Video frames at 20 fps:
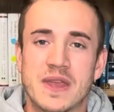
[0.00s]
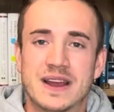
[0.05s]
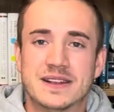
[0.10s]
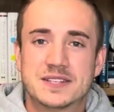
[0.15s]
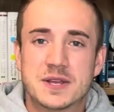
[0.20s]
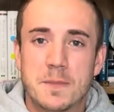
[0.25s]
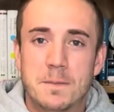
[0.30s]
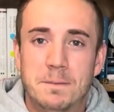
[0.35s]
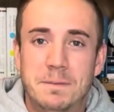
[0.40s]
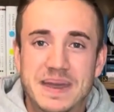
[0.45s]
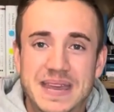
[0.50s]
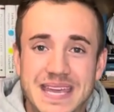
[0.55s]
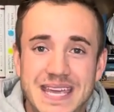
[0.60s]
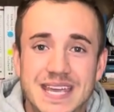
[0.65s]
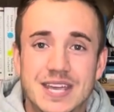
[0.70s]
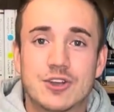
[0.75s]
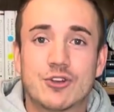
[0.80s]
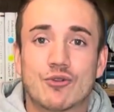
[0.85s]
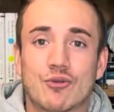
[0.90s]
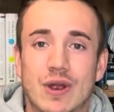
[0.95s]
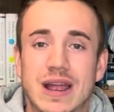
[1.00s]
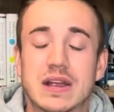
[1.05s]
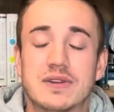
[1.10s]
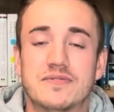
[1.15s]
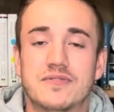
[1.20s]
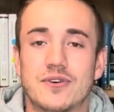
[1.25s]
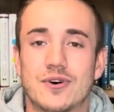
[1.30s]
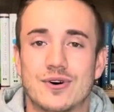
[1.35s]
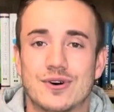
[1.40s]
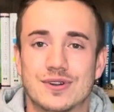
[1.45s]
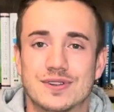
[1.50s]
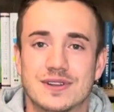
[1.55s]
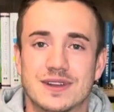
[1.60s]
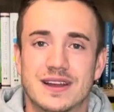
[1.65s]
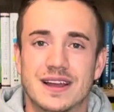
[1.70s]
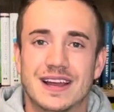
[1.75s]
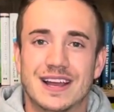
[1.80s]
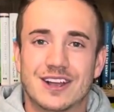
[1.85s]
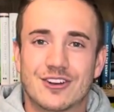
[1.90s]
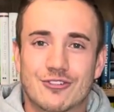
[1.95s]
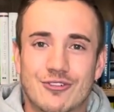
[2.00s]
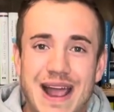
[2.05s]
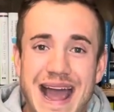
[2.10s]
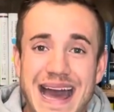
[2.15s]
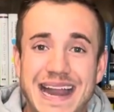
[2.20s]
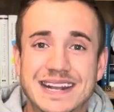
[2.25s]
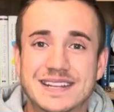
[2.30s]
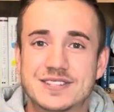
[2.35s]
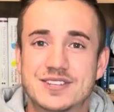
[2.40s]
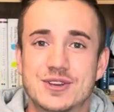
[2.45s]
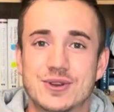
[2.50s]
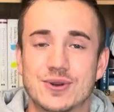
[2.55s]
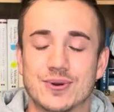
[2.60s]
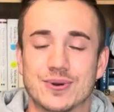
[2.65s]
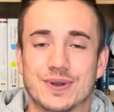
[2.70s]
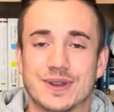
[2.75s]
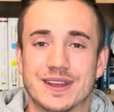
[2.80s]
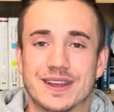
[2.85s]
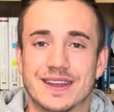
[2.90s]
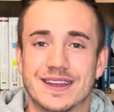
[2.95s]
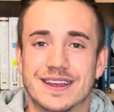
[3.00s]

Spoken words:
to be grateful. Gratitude.